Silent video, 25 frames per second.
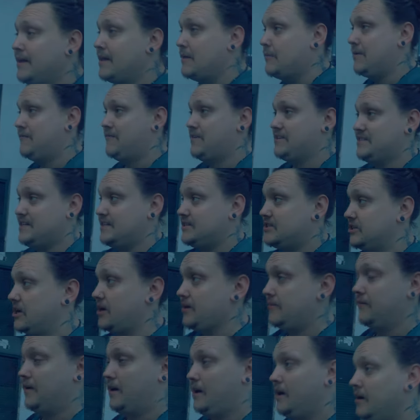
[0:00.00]
that we visited
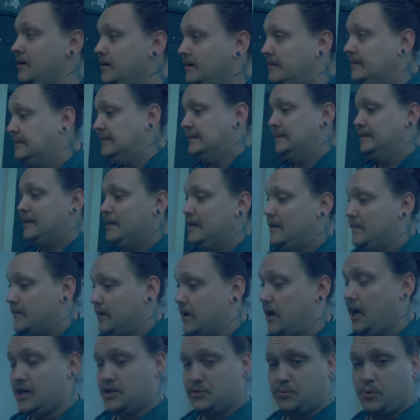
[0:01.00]
so far, the
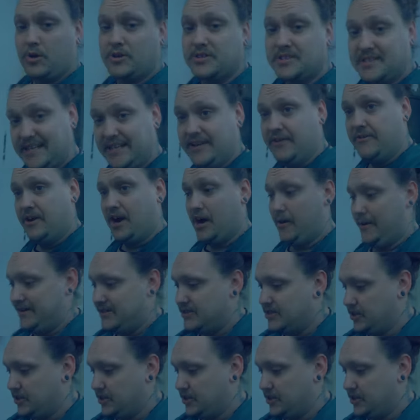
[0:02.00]
cars will continue going.